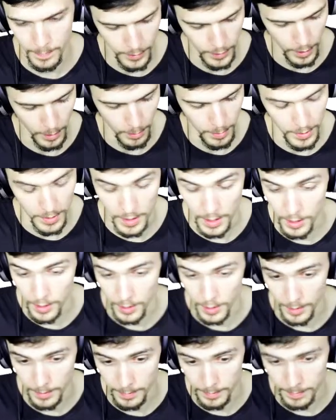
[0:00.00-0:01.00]
dot
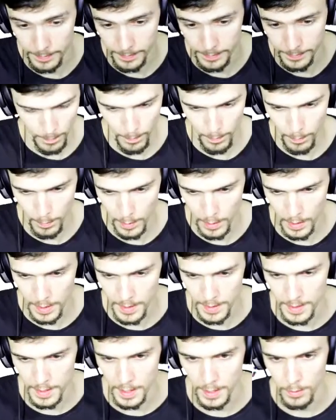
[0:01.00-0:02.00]
position
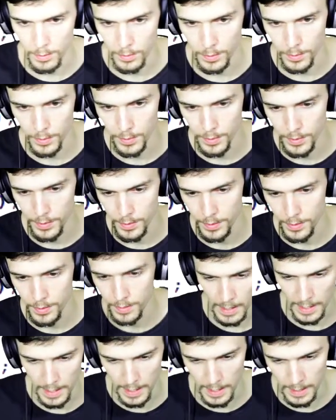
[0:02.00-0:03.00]
plus equals,
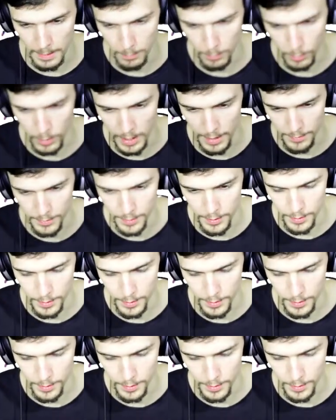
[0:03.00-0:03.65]
and then we'll have to